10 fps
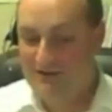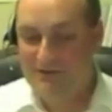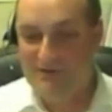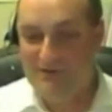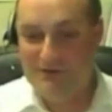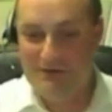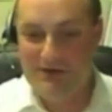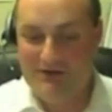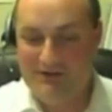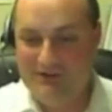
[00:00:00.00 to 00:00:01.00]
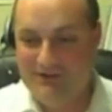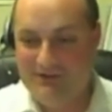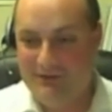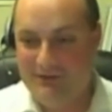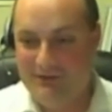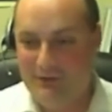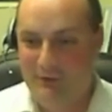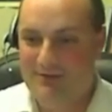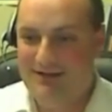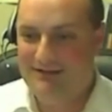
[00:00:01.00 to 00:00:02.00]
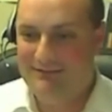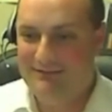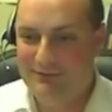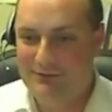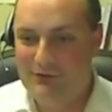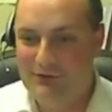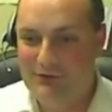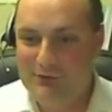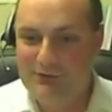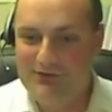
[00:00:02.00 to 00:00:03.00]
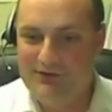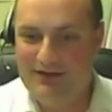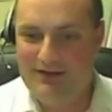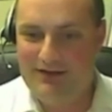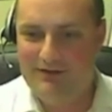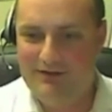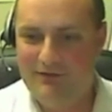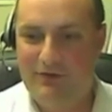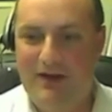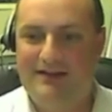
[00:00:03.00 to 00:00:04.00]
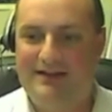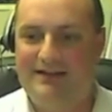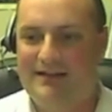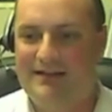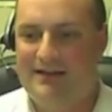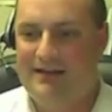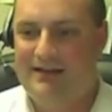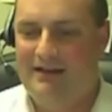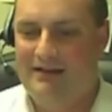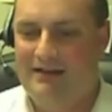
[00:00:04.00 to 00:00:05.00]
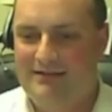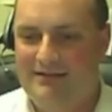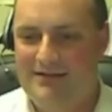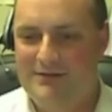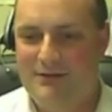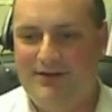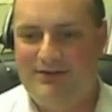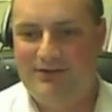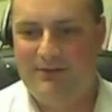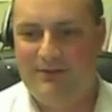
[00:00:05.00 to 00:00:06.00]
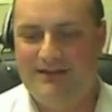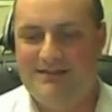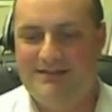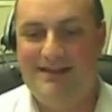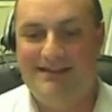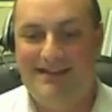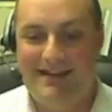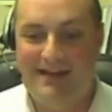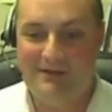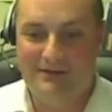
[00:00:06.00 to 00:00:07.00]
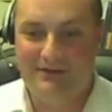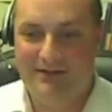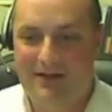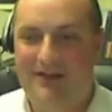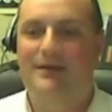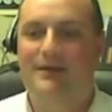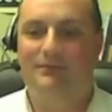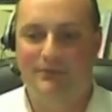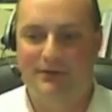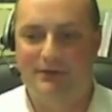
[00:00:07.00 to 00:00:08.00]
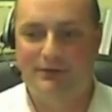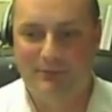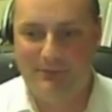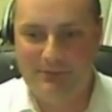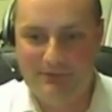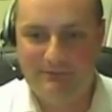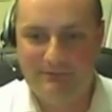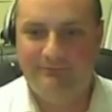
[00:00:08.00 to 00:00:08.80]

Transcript: if, if you're curious to know more about Pluto's moons, uh, on this Friday on uh, CosmoQuest's weekly space hangout, they're going to talk about Pluto's moons.